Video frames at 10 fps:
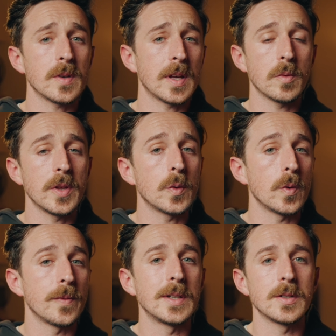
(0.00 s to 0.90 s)
get really
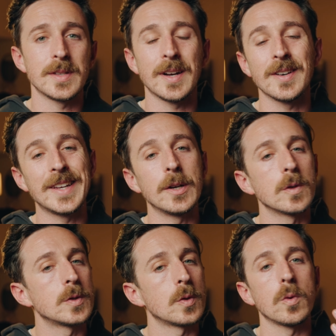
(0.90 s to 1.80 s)
cool features that are
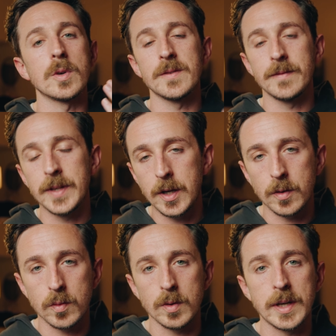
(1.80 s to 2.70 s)
geared towards
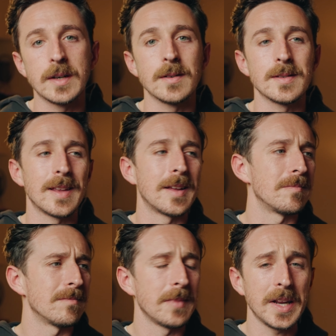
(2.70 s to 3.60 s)
video creators
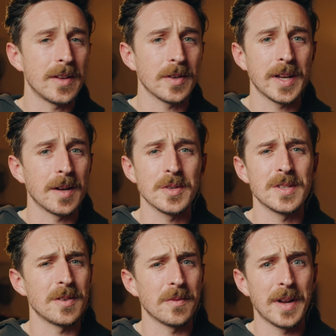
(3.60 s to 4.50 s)
that many other cameras
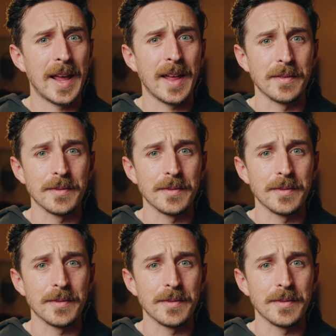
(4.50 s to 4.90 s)
don't have.